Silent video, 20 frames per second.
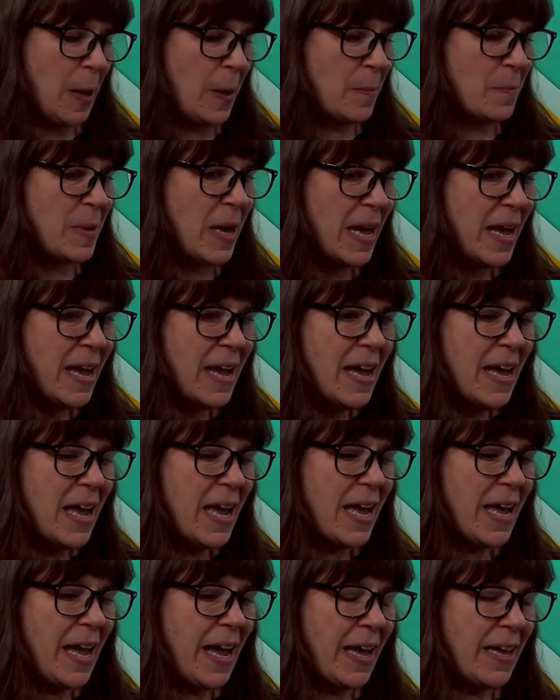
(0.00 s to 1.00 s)
Um,
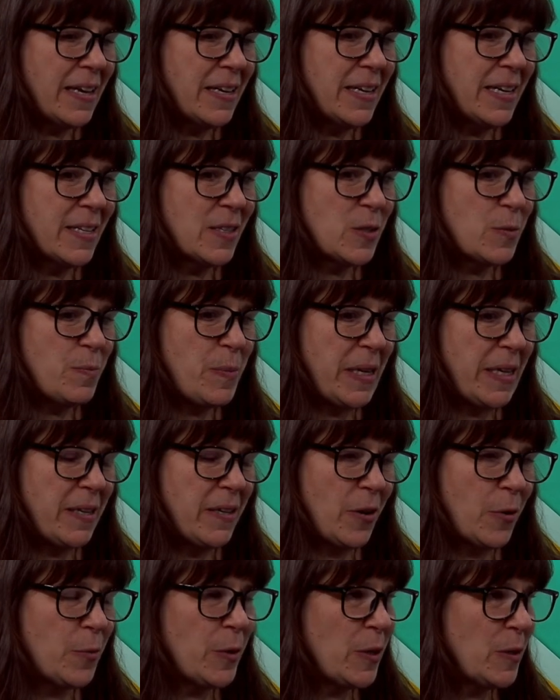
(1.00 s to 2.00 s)
and it's been
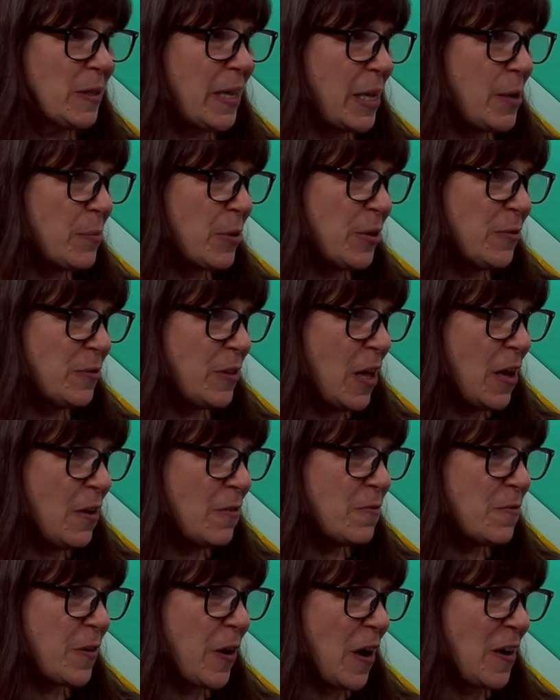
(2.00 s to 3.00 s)
a real labor of
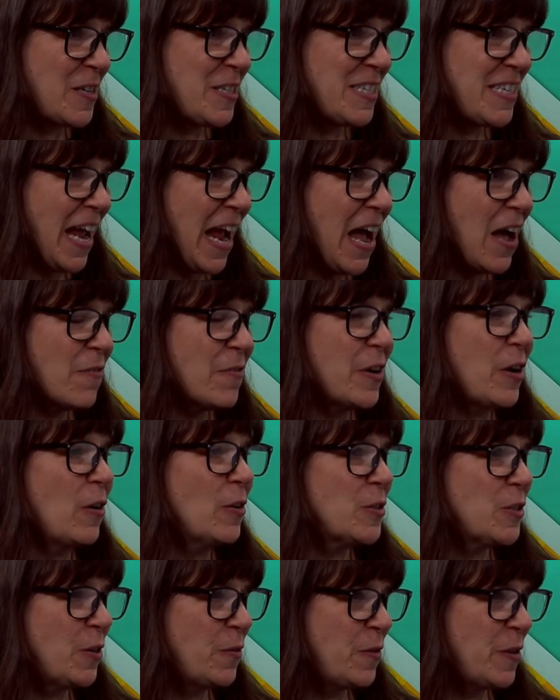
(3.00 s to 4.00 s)
love for our staff and
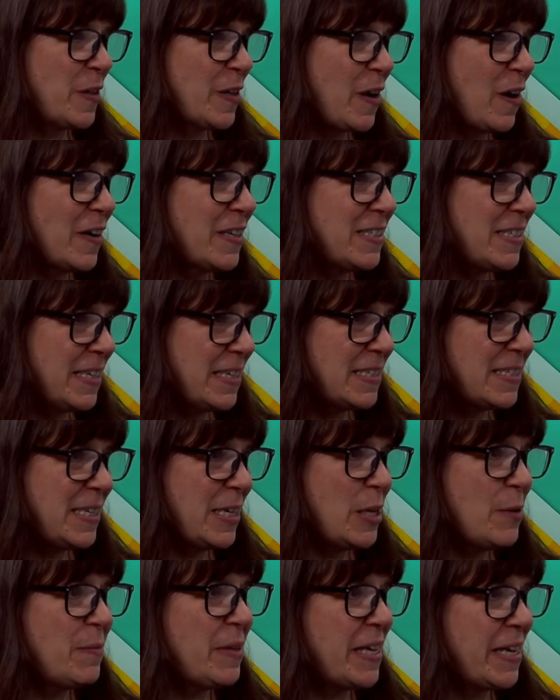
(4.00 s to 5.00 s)
also for the content
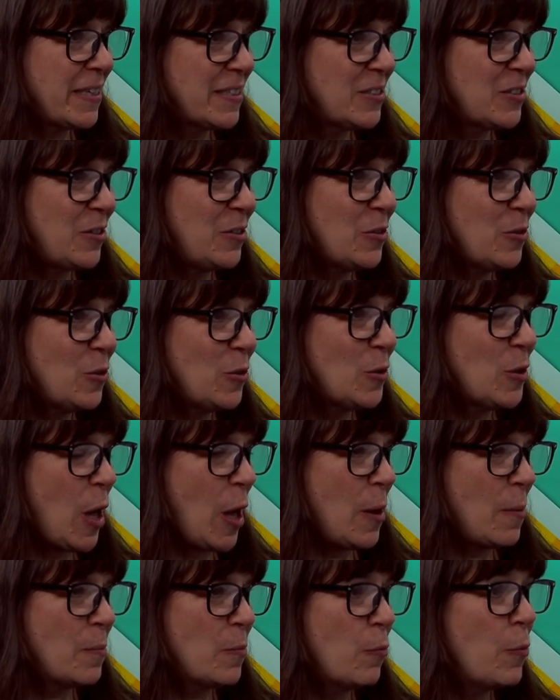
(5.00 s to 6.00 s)
team, the external
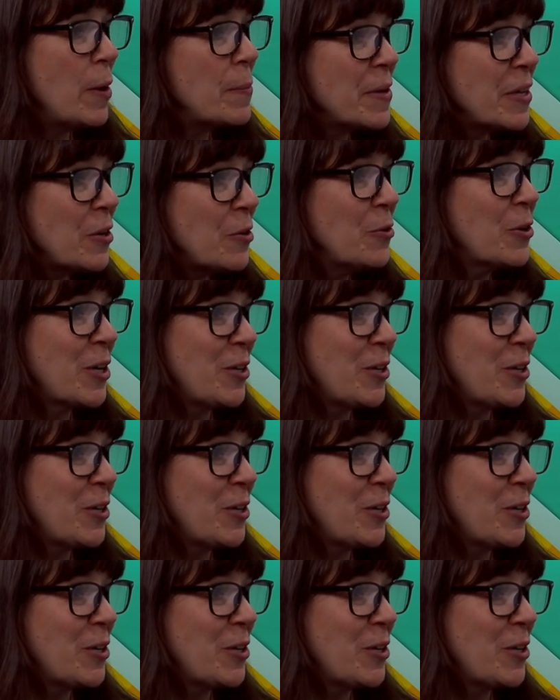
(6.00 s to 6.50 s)
um, women who